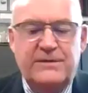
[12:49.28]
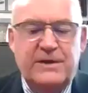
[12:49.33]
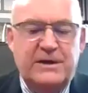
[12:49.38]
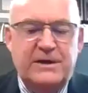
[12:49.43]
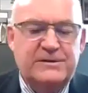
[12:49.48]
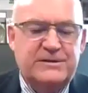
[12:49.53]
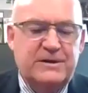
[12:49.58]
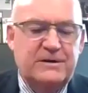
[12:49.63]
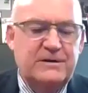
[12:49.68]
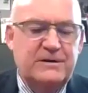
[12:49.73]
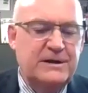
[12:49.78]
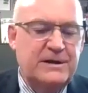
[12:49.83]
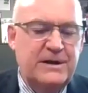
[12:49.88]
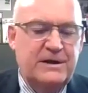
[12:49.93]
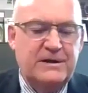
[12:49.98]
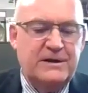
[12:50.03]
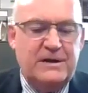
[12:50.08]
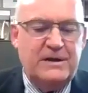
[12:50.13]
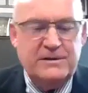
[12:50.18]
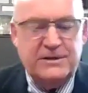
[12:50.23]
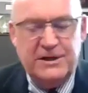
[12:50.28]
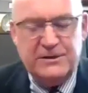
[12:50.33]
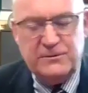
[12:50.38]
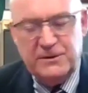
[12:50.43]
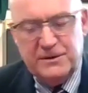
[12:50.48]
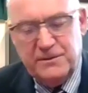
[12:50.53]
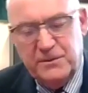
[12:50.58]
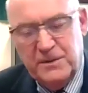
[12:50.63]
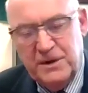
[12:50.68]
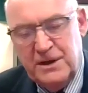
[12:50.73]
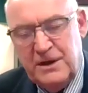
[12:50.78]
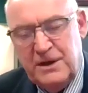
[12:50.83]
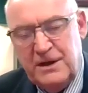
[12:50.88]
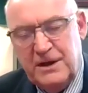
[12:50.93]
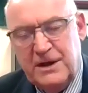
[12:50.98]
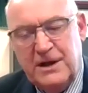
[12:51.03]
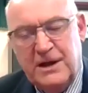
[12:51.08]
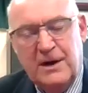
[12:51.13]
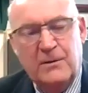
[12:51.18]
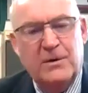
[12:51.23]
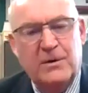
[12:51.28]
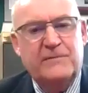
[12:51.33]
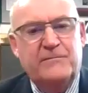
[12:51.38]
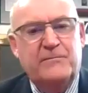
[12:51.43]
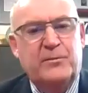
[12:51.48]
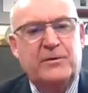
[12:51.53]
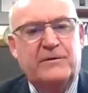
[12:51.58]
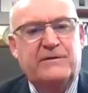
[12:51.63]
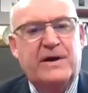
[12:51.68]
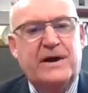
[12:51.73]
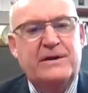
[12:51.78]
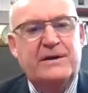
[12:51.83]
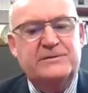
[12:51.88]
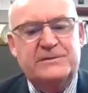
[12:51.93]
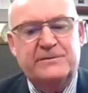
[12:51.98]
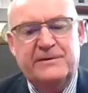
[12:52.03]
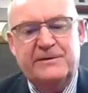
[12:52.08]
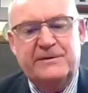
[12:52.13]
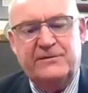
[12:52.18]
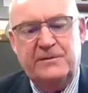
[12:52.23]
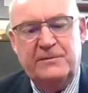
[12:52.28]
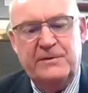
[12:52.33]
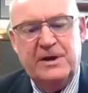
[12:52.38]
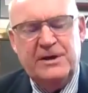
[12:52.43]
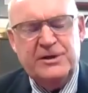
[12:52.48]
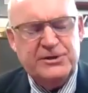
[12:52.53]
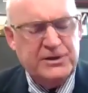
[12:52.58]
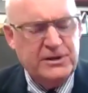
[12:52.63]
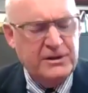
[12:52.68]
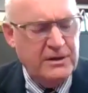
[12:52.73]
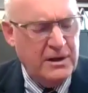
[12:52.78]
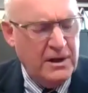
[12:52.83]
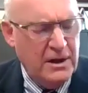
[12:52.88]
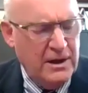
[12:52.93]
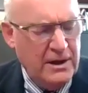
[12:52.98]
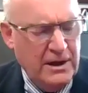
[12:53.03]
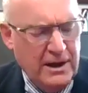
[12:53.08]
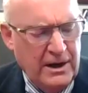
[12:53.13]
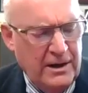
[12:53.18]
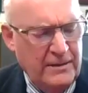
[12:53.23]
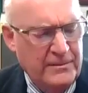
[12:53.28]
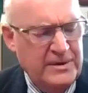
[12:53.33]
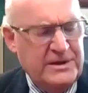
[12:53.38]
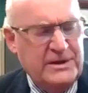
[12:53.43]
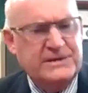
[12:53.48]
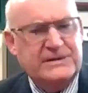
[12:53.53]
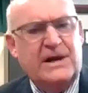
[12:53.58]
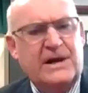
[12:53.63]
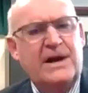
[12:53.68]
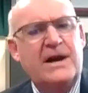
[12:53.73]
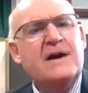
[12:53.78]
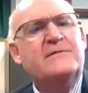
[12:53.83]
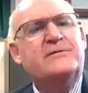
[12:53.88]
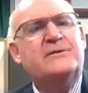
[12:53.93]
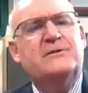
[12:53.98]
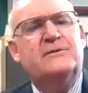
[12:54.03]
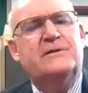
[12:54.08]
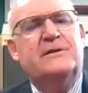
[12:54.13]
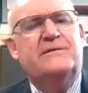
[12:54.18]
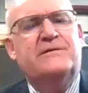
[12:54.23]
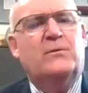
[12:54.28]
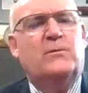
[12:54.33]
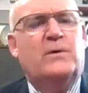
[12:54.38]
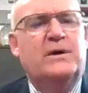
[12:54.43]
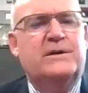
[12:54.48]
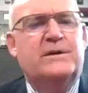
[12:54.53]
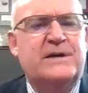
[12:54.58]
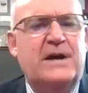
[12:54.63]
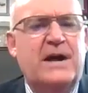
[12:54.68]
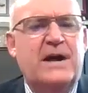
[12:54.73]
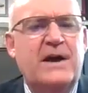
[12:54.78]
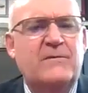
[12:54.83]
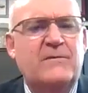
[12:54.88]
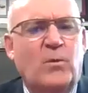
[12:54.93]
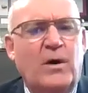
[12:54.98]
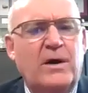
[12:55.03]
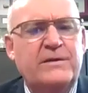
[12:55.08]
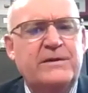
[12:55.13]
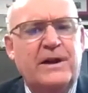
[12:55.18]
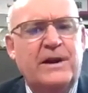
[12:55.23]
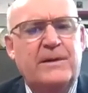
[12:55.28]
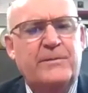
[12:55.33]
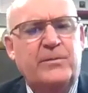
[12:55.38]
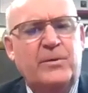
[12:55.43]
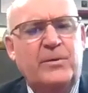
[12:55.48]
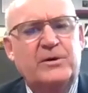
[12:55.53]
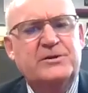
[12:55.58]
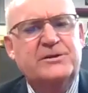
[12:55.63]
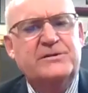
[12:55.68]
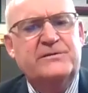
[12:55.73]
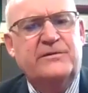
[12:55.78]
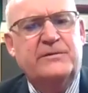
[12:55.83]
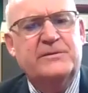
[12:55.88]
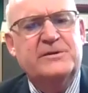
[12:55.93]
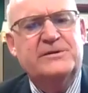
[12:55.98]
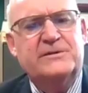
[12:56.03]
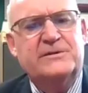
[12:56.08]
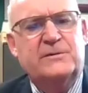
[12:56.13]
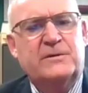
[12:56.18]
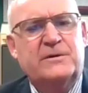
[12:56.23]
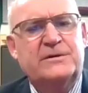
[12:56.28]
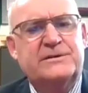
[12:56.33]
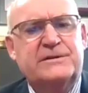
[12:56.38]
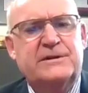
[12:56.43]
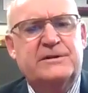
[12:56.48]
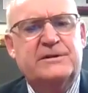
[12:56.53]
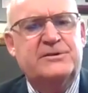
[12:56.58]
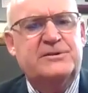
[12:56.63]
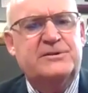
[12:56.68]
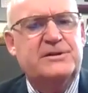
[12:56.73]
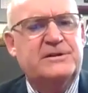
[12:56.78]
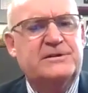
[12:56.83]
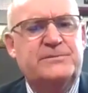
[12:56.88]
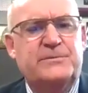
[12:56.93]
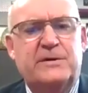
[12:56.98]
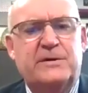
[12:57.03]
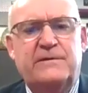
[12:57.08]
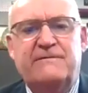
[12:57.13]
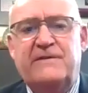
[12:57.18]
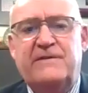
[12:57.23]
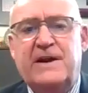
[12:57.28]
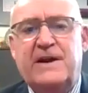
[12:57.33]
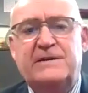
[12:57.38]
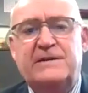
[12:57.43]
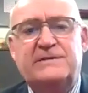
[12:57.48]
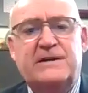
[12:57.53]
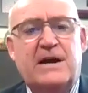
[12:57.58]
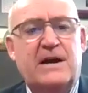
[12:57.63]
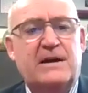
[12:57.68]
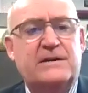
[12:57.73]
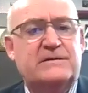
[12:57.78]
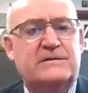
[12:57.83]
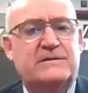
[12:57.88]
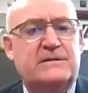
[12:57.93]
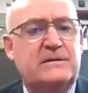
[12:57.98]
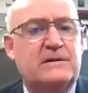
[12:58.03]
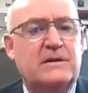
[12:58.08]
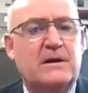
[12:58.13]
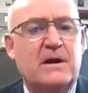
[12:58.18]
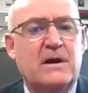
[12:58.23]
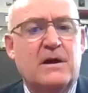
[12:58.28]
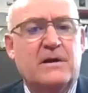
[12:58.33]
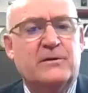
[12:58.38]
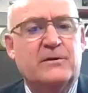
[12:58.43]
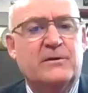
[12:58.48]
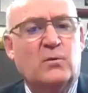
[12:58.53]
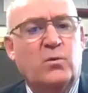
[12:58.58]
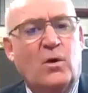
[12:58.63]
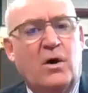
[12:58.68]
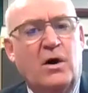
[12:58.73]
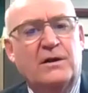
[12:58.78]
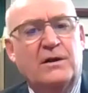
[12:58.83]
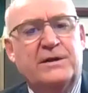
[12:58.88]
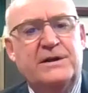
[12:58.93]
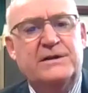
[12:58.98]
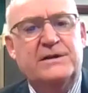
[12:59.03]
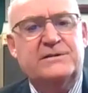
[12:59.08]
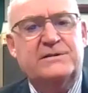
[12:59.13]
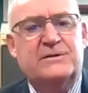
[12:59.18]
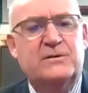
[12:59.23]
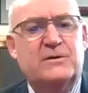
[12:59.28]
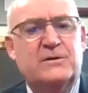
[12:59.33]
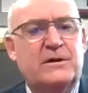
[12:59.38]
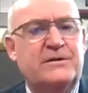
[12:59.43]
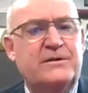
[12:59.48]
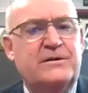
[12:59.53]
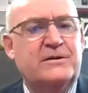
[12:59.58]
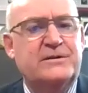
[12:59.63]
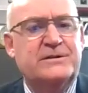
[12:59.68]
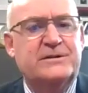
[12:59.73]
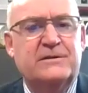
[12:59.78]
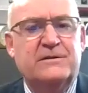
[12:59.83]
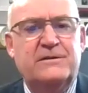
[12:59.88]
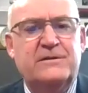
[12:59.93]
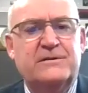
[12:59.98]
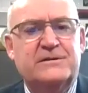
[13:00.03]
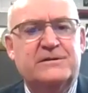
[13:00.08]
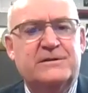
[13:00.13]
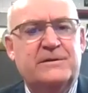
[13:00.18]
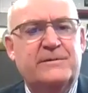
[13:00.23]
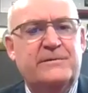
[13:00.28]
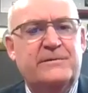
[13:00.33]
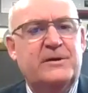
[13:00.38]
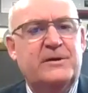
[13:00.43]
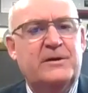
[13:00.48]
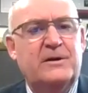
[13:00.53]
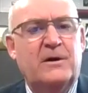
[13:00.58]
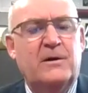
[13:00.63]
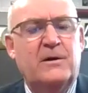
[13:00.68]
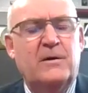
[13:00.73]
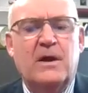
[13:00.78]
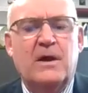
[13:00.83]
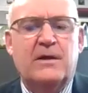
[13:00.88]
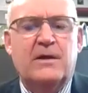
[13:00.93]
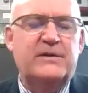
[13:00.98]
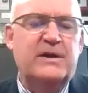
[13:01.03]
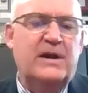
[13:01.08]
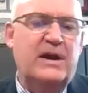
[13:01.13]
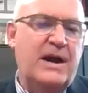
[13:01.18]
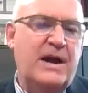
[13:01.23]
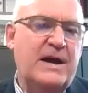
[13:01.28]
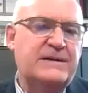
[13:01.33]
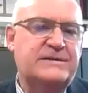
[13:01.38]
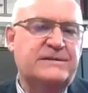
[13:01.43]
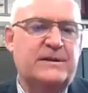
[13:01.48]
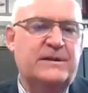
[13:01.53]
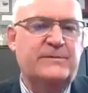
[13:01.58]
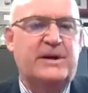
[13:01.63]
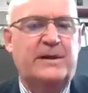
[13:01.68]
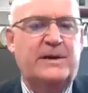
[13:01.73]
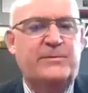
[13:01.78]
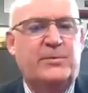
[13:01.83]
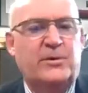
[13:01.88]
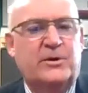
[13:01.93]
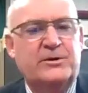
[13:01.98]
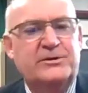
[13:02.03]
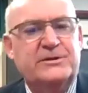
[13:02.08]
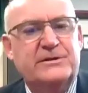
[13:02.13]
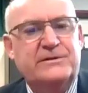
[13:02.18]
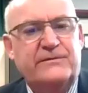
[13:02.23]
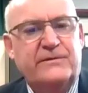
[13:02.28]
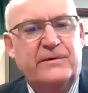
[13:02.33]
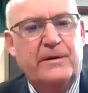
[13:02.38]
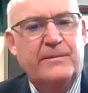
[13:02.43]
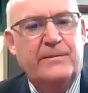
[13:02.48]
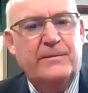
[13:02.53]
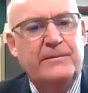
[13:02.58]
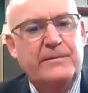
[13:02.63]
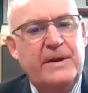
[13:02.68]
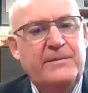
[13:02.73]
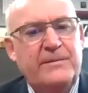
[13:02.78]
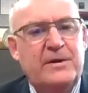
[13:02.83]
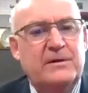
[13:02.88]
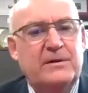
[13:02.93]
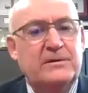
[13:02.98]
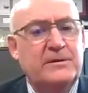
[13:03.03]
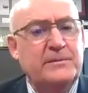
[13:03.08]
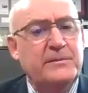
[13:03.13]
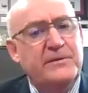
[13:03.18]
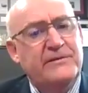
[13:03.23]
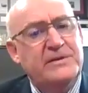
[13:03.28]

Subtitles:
they can certainly get in touch with me and I will provide them some information because I have 2 different ones. I have one that I purchased from a source that's just been fantastic. The quality is good. They're still using them, Then I had some that I purchased from maybe a little bit